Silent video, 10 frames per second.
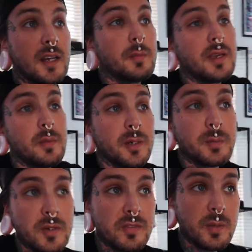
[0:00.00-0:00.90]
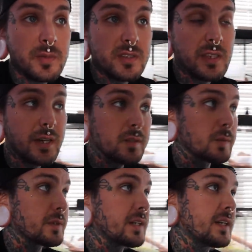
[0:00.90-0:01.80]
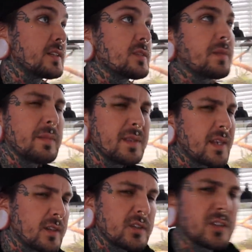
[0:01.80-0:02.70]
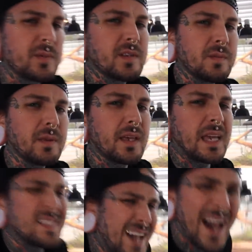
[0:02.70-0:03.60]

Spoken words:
I'll be able to move them into the outdoor cage, or maybe that'll just be their play cage.